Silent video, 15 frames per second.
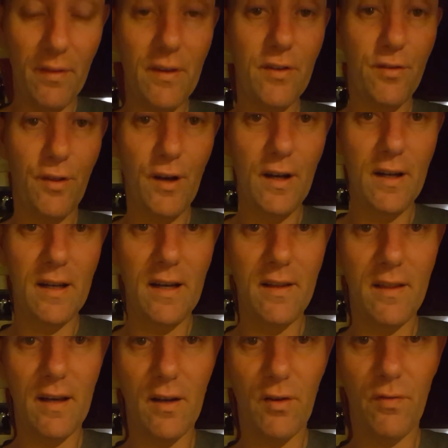this 30 day
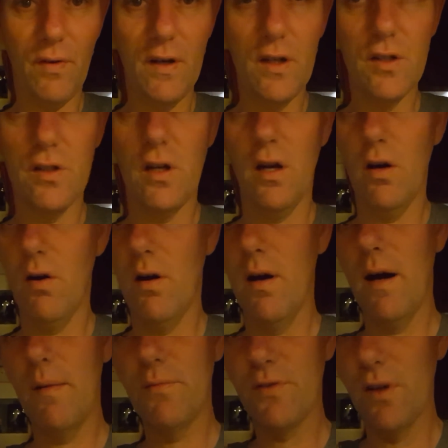thing is finished, you know, I'm